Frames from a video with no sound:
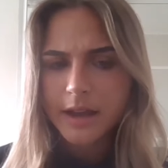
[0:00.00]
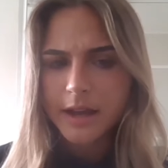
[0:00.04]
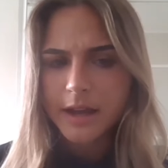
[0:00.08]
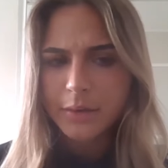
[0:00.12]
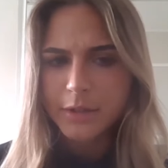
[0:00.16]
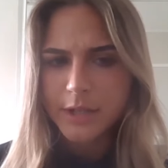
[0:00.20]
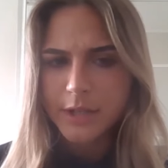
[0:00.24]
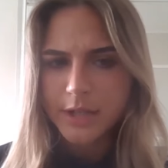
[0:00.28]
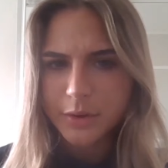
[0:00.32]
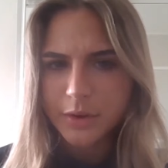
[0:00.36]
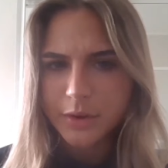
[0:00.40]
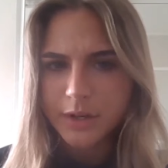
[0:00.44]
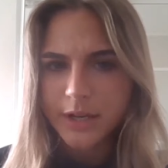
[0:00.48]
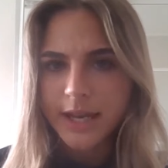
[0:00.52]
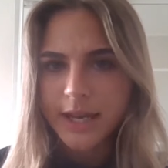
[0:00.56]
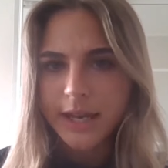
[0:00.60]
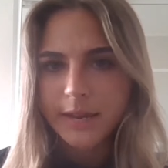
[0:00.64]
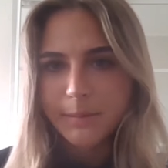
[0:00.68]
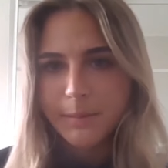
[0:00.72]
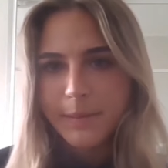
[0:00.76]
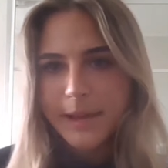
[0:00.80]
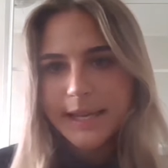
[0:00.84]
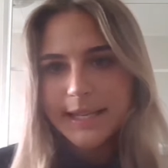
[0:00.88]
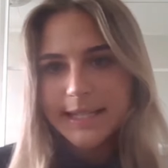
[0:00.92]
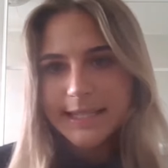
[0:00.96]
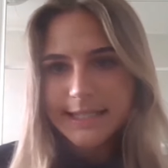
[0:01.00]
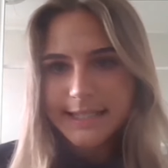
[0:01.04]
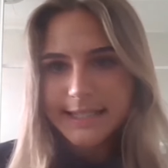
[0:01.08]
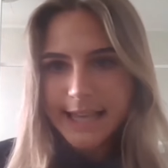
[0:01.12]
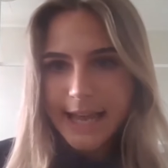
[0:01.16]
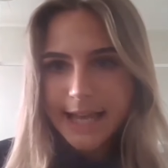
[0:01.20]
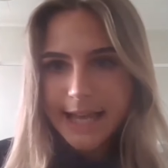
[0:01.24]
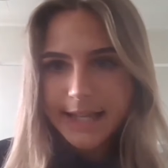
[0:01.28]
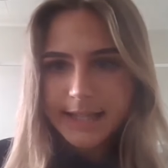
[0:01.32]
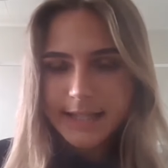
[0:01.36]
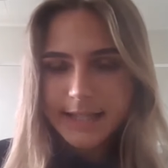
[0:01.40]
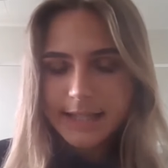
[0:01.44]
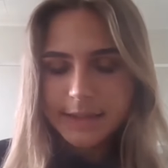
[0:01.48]
I was like, okay, it makes
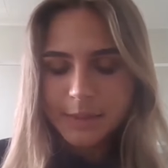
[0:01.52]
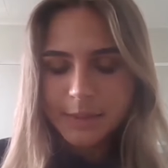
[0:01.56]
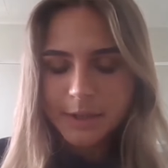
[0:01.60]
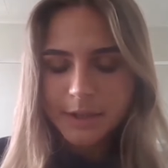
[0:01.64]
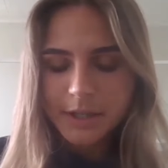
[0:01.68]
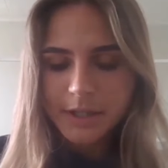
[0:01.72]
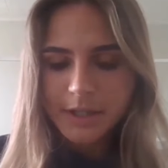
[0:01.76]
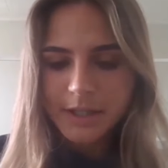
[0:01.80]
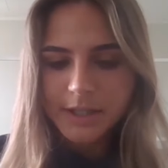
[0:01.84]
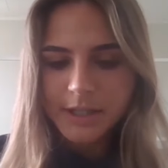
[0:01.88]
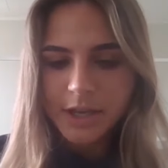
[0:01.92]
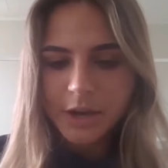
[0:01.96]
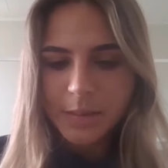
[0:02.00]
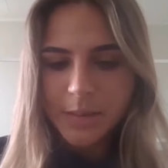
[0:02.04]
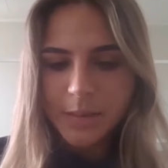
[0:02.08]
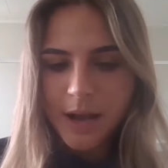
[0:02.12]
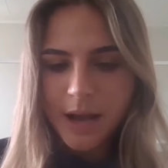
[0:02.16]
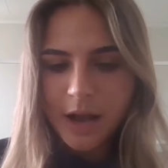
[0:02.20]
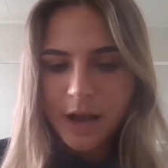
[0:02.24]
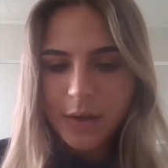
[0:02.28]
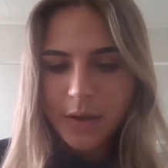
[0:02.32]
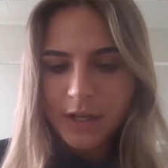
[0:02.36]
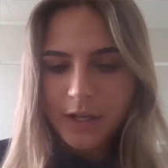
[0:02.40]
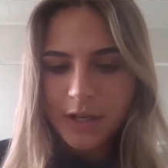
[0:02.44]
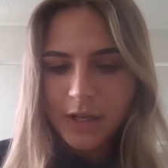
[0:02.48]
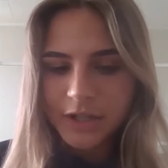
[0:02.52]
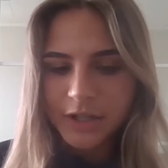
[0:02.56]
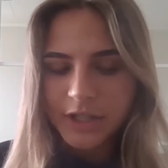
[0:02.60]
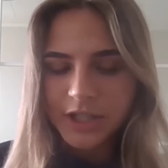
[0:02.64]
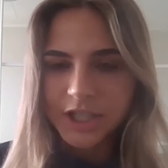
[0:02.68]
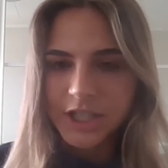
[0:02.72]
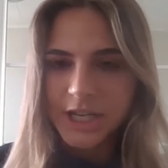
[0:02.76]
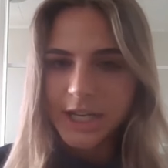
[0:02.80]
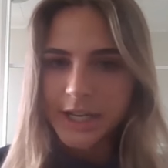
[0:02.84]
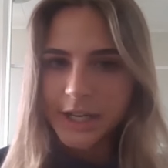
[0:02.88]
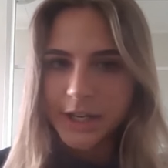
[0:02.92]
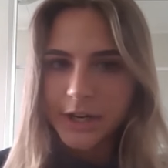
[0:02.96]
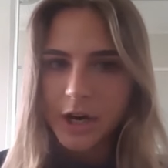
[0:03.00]
sense, but somehow I
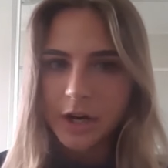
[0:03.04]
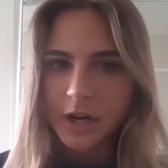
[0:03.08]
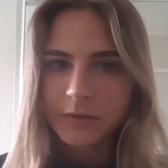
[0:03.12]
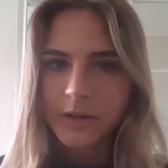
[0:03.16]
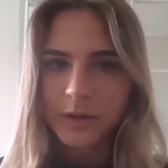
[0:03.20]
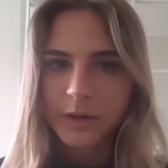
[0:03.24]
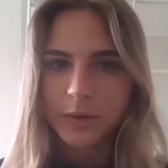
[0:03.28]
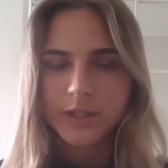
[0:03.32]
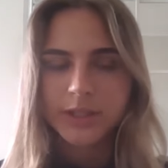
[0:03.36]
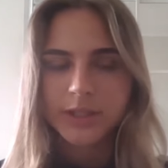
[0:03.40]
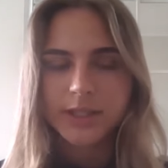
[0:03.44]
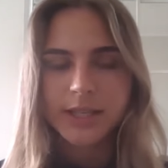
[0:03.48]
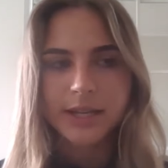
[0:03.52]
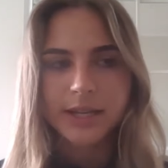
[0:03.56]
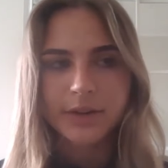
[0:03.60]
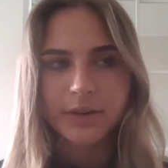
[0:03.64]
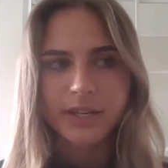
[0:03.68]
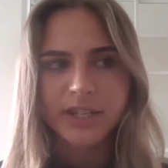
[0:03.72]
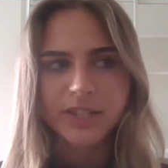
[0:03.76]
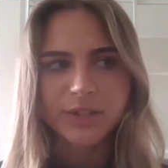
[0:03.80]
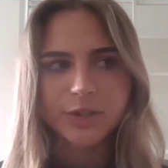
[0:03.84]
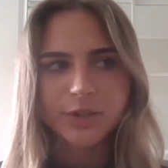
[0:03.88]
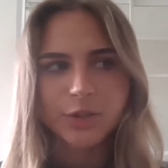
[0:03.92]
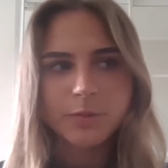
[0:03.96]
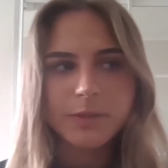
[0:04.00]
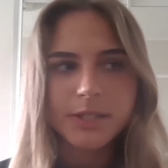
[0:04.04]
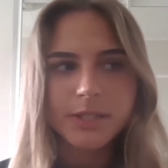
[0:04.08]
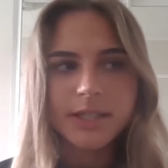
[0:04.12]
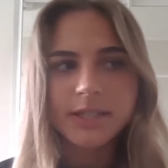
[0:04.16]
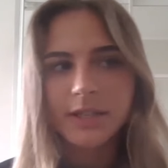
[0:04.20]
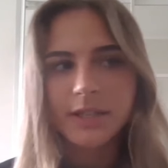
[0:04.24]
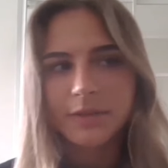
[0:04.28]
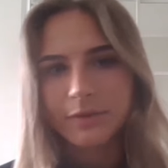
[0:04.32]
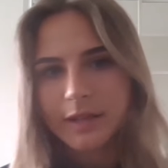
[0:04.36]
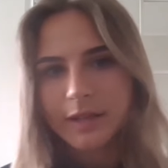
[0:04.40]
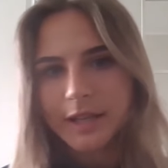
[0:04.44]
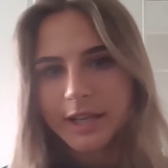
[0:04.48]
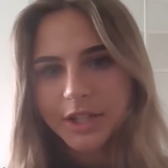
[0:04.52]
couldn't shake it off. I was like, okay,
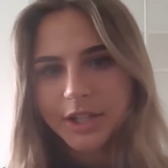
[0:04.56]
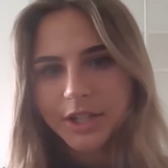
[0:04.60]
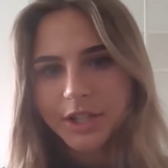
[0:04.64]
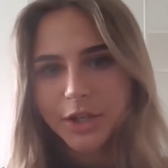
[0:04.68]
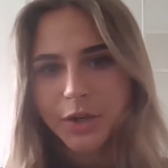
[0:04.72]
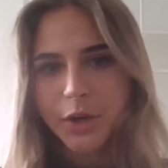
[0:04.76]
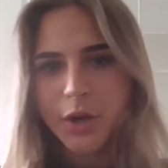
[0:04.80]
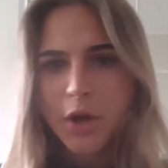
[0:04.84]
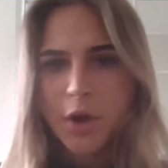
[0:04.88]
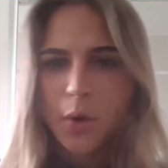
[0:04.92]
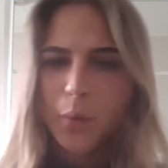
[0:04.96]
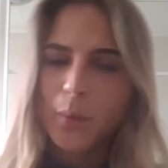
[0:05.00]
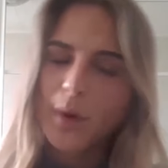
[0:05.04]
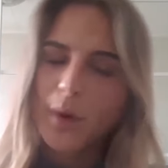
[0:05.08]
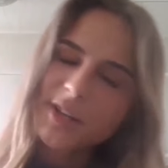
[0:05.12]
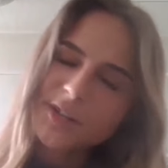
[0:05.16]
2% inflation.